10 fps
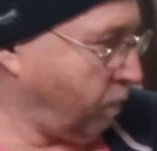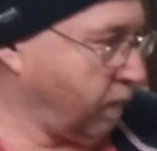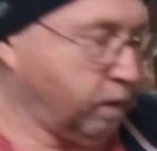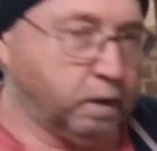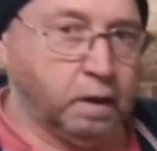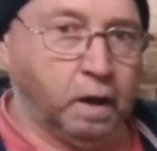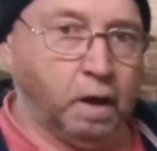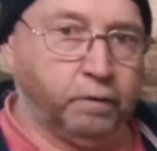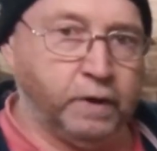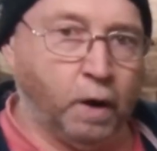my
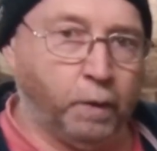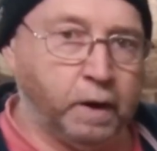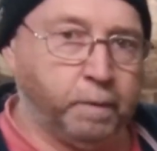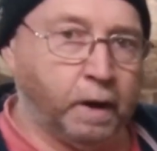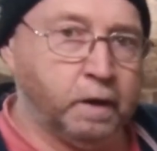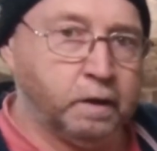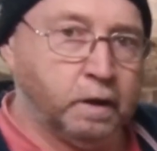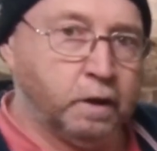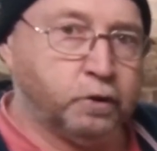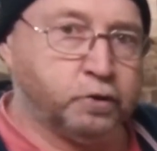rear wiper
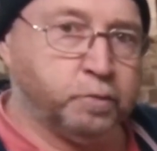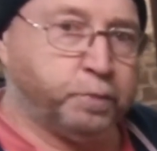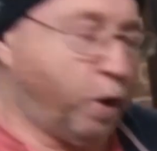doesn't